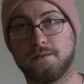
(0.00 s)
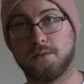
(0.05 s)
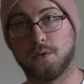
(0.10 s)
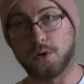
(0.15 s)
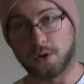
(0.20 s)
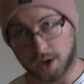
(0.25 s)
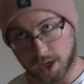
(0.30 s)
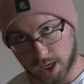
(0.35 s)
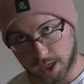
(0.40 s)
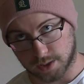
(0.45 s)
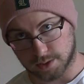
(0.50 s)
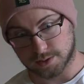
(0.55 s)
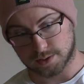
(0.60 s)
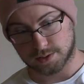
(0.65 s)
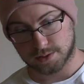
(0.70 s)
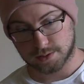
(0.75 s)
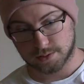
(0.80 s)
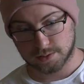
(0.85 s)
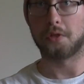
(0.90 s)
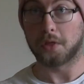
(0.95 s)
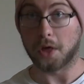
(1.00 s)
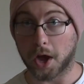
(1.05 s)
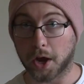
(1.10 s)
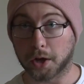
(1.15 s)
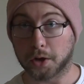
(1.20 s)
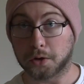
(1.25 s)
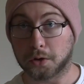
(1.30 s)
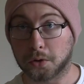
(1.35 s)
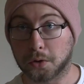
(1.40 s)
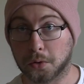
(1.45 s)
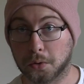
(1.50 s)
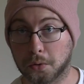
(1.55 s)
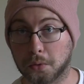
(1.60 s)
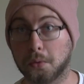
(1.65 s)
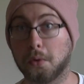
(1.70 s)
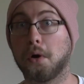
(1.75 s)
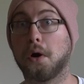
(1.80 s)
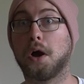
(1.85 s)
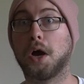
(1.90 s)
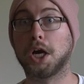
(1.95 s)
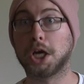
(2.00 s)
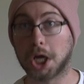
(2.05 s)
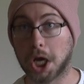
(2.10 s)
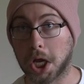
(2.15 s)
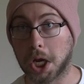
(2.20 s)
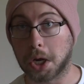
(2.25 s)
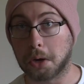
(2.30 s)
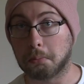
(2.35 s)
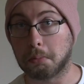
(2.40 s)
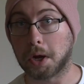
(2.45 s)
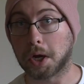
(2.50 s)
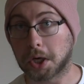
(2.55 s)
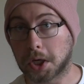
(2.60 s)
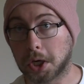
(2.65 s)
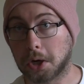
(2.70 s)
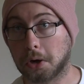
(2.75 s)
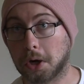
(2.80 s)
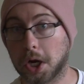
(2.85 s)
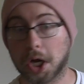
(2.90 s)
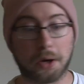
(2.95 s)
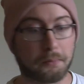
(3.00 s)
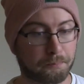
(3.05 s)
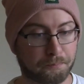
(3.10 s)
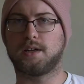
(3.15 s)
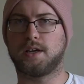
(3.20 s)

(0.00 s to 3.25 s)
for us. Thank you again, bacteria.